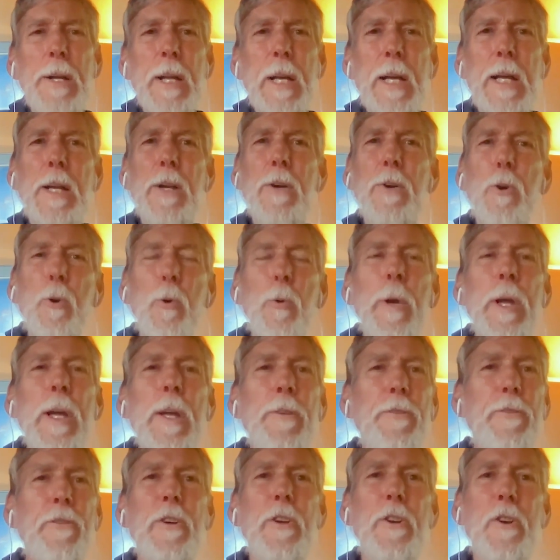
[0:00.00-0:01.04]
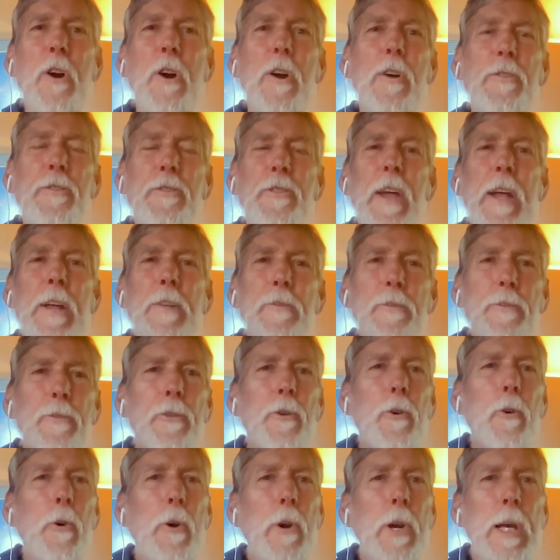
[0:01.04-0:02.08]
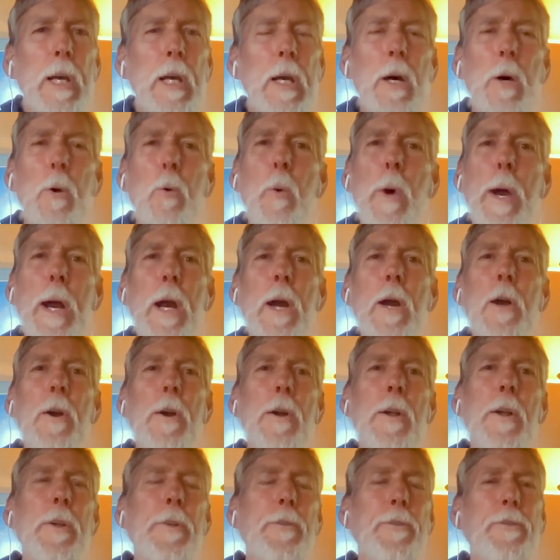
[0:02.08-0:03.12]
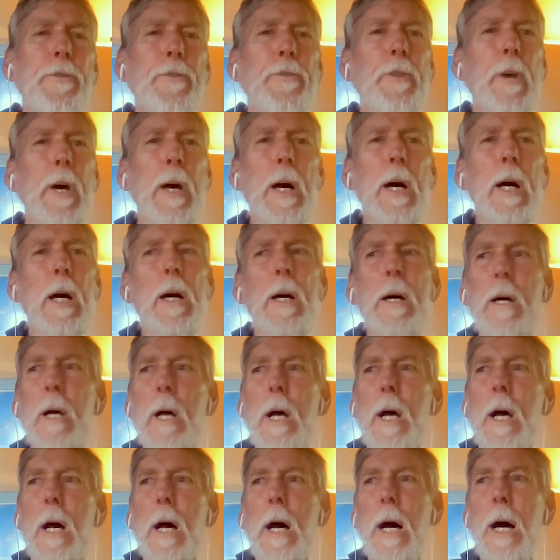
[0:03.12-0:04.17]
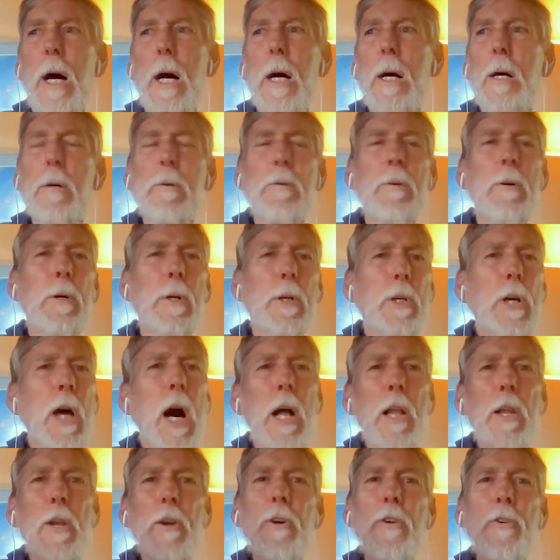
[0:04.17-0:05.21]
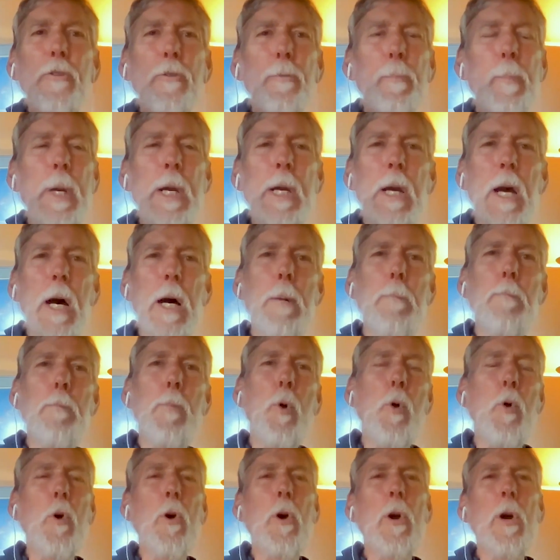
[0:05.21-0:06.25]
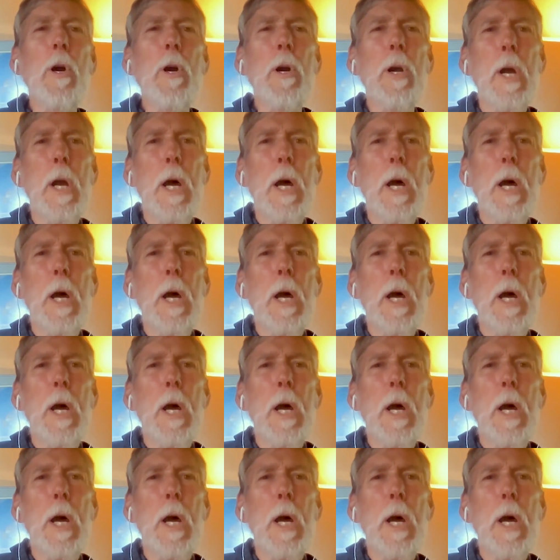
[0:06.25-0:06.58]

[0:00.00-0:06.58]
increase in our sensory awareness. Colors become more